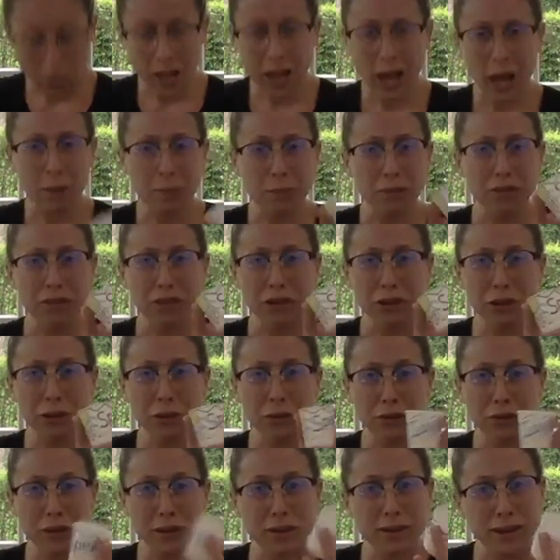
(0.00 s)
I'm just gonna use a
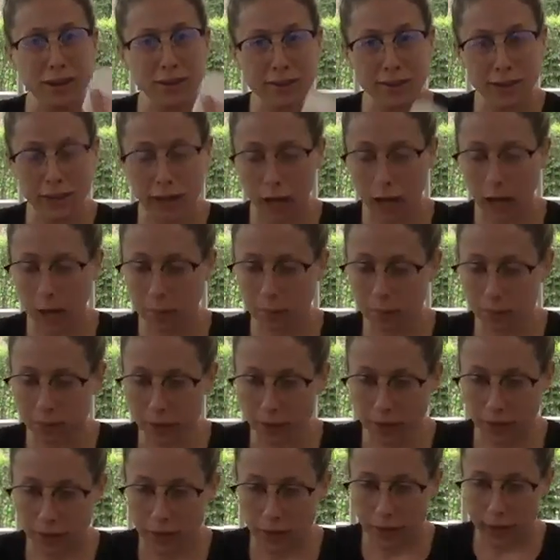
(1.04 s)
little Dixie cup.
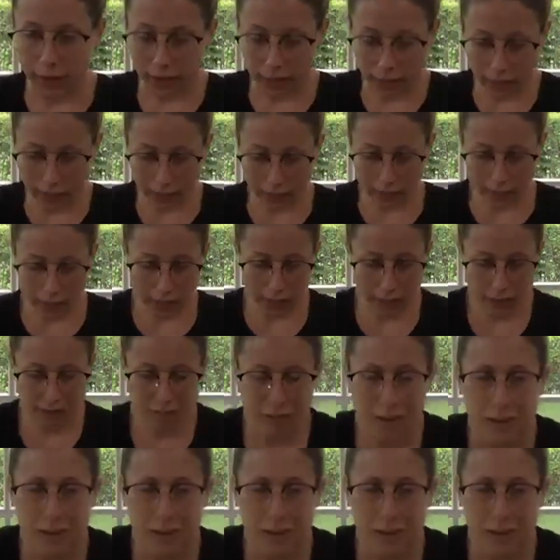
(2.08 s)
And